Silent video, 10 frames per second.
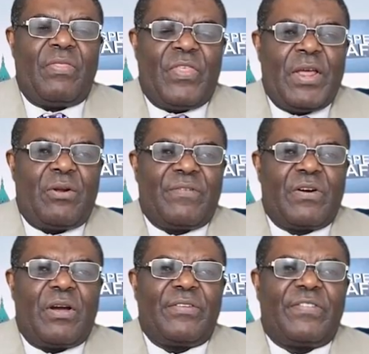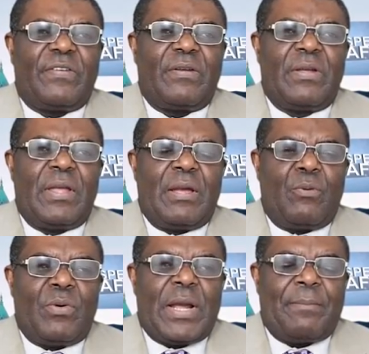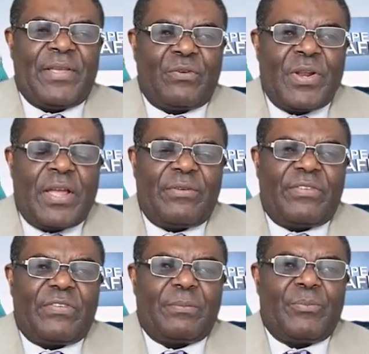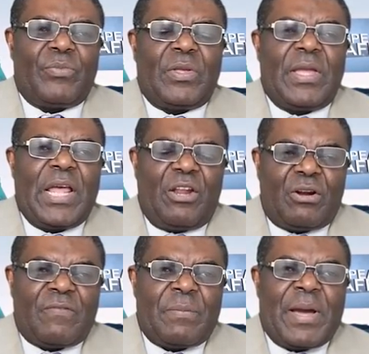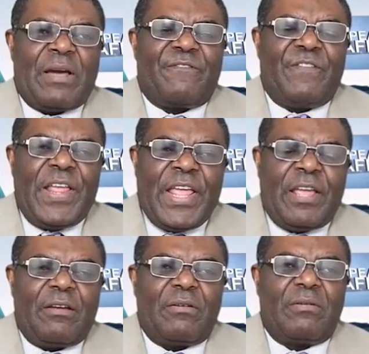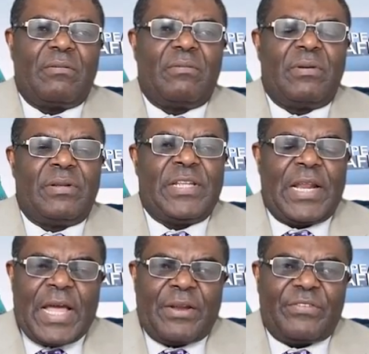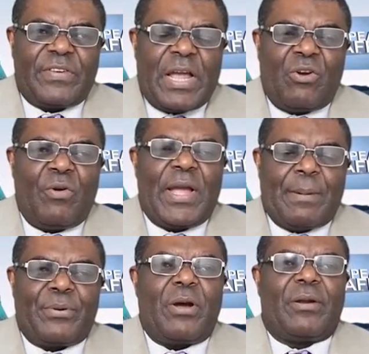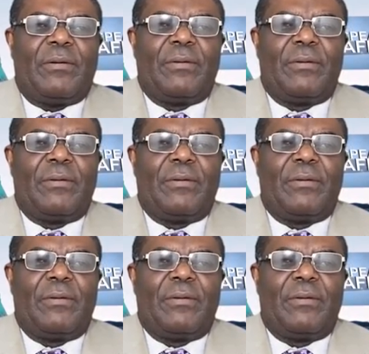Then, of course, with the Ambazonians, a lot of them are fleeing their lands and going abroad.